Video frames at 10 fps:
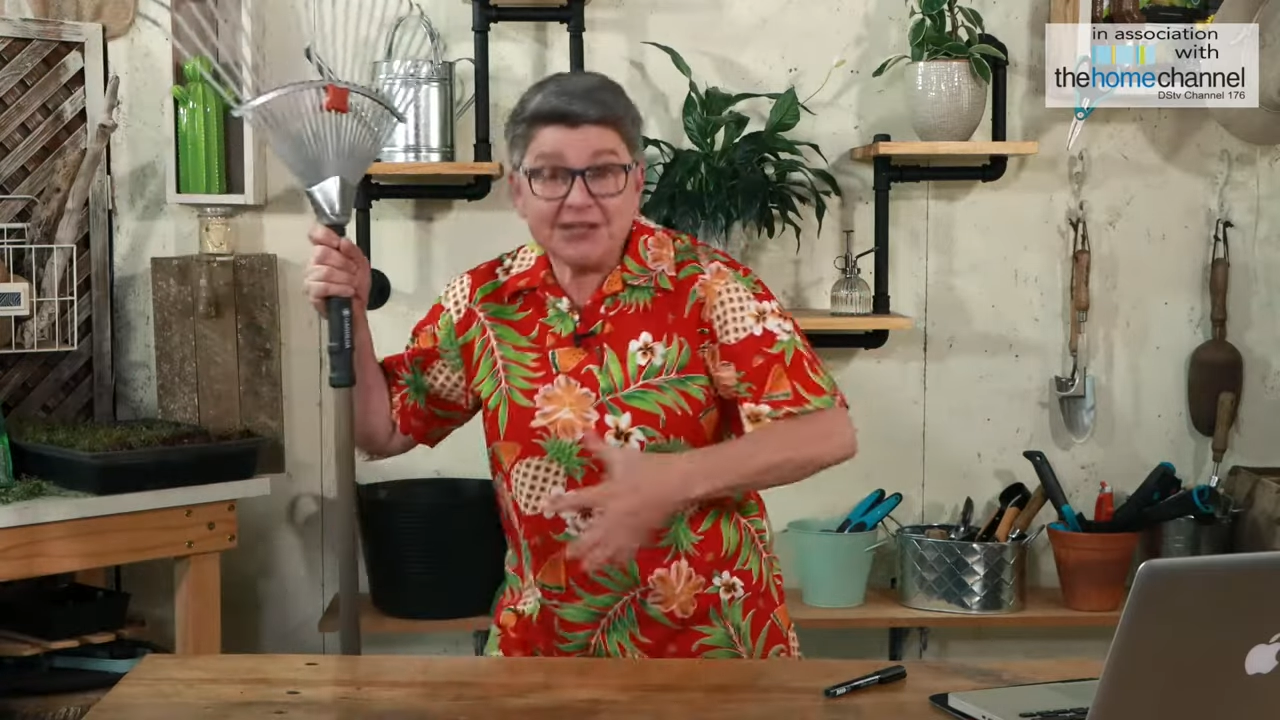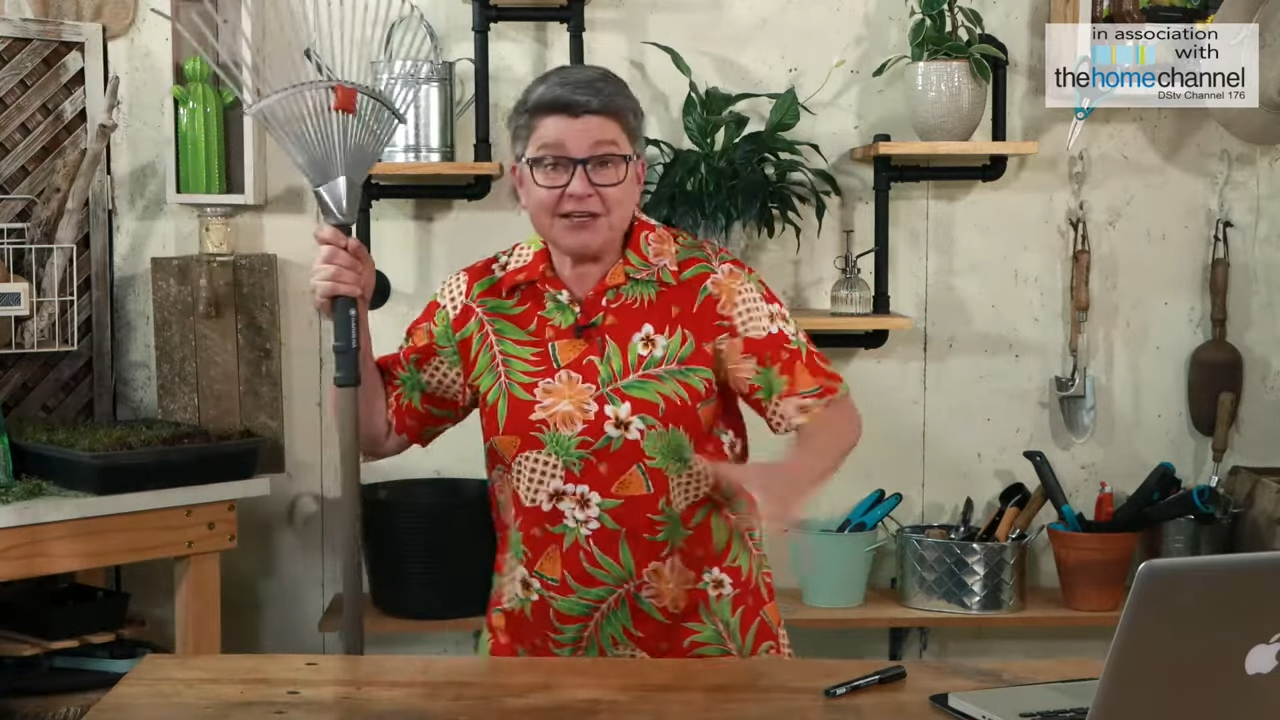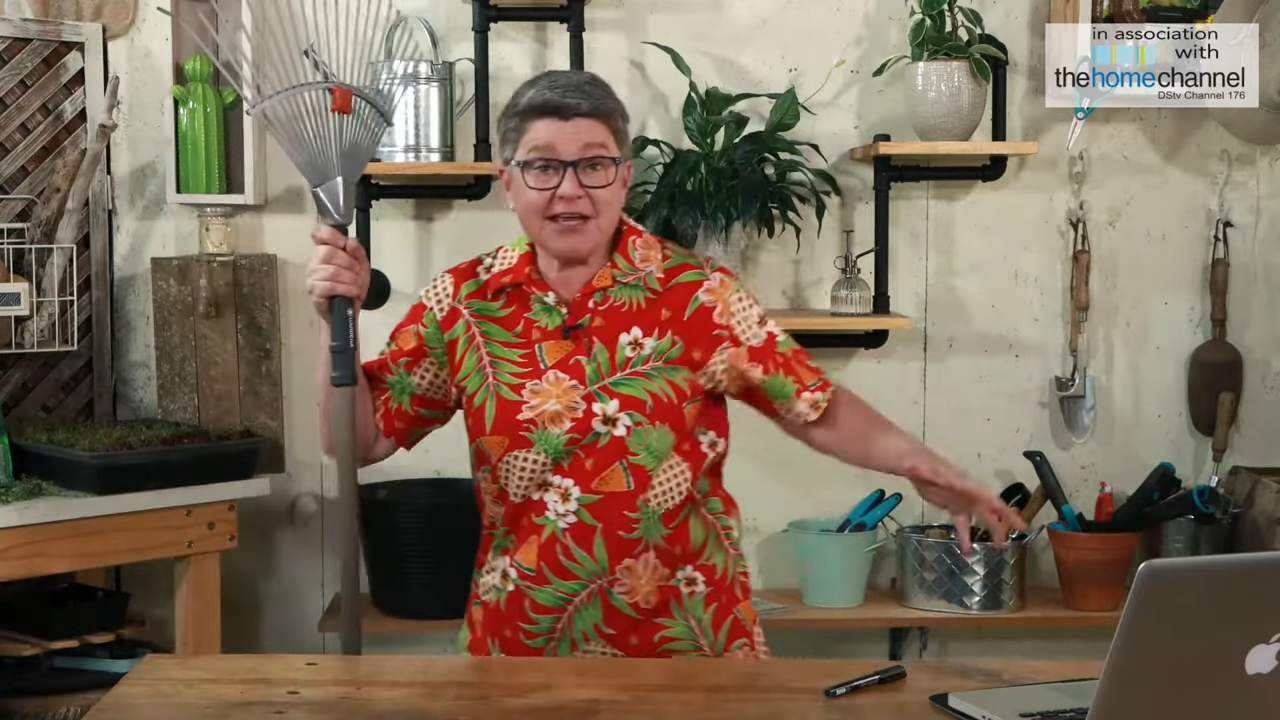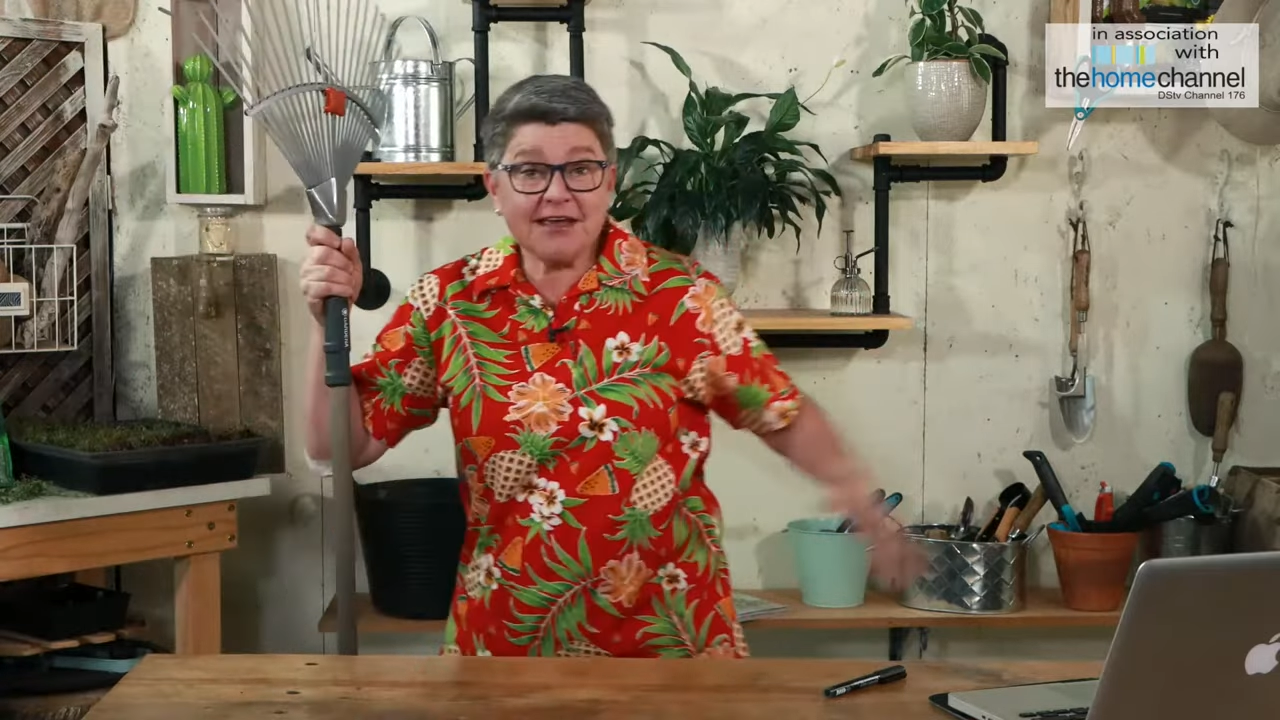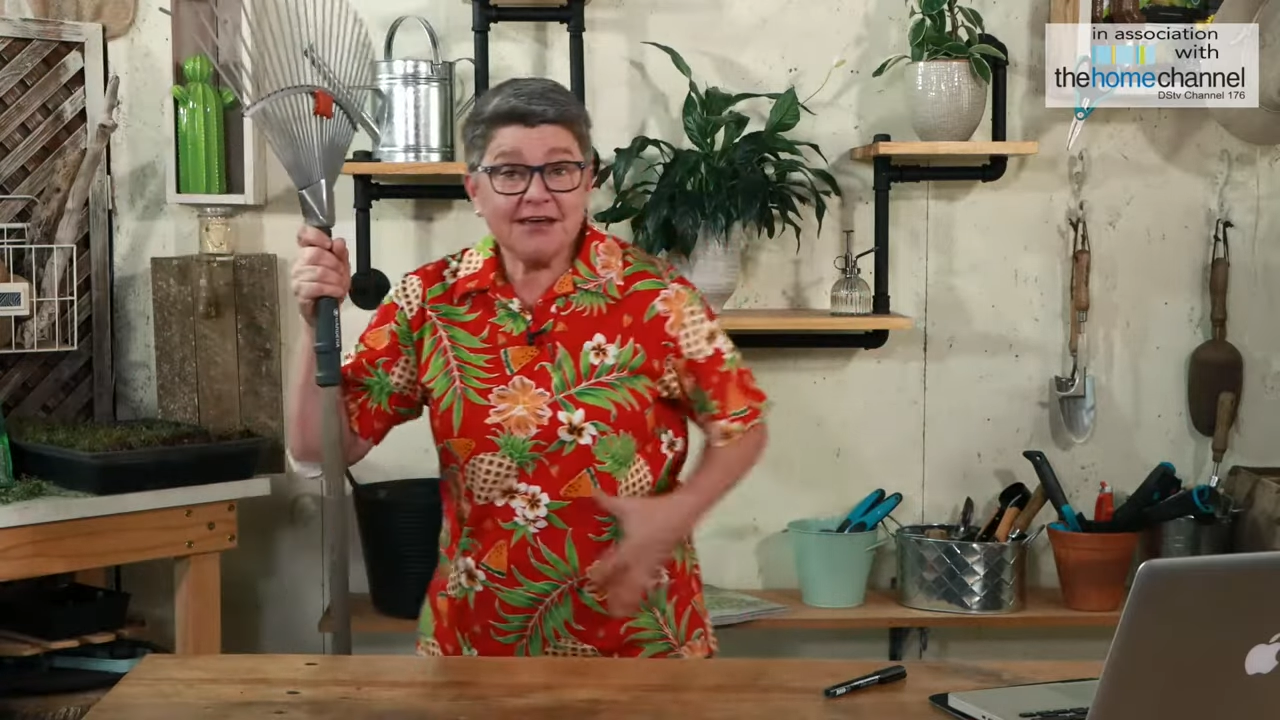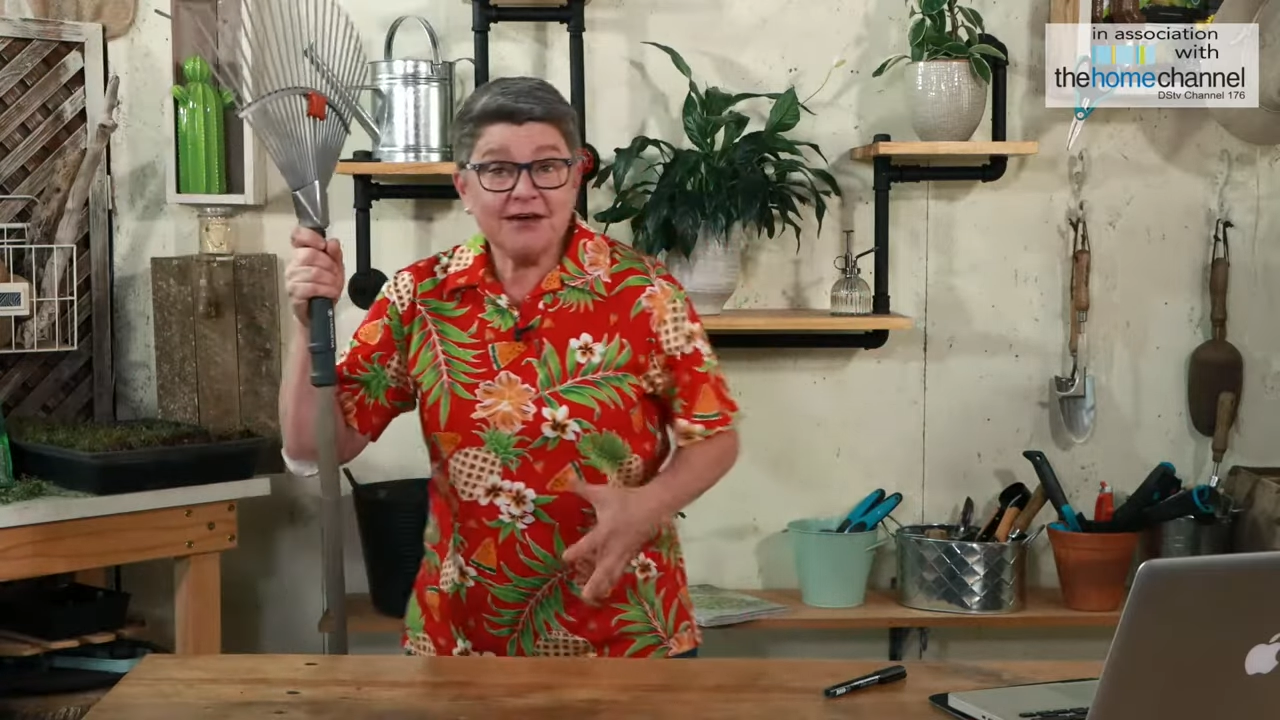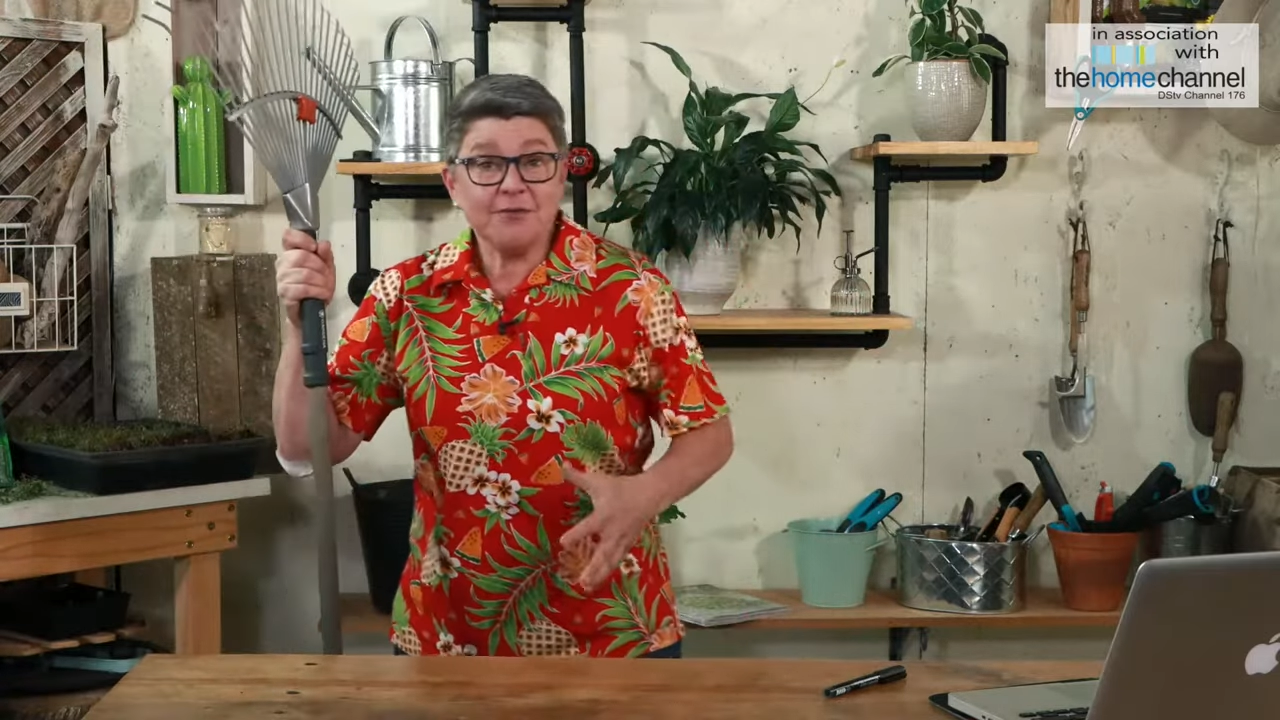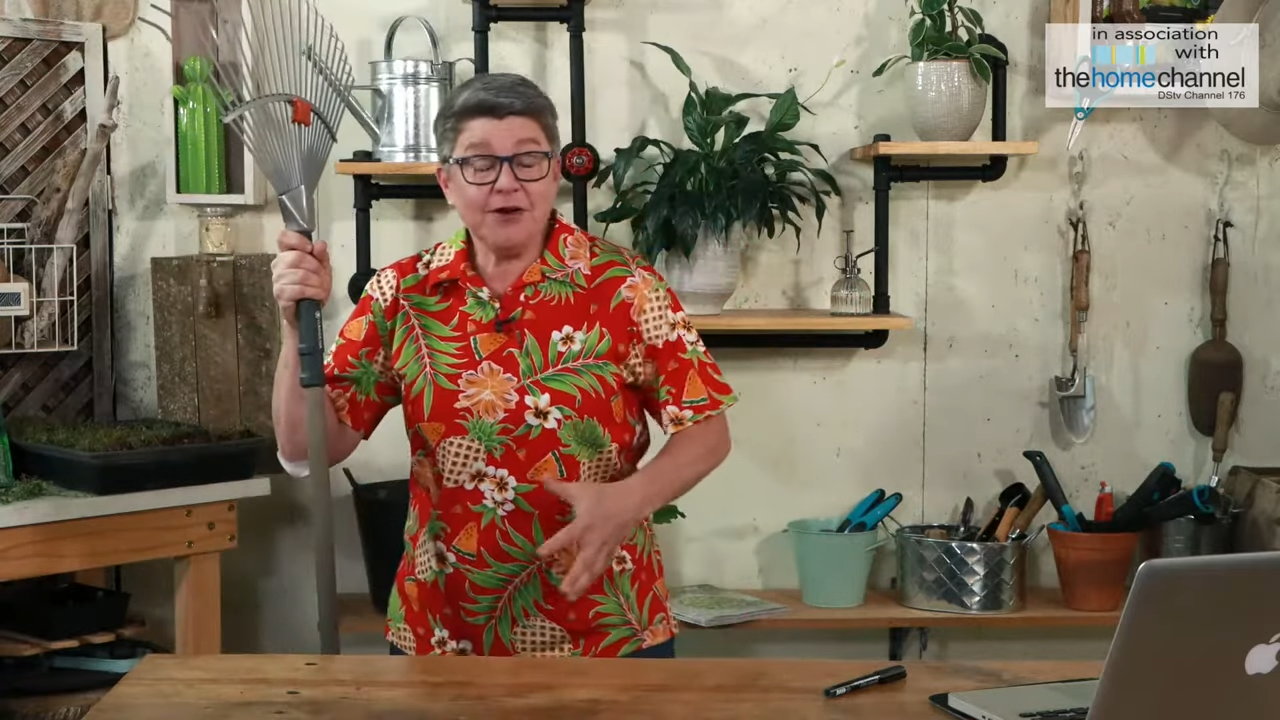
Okay. We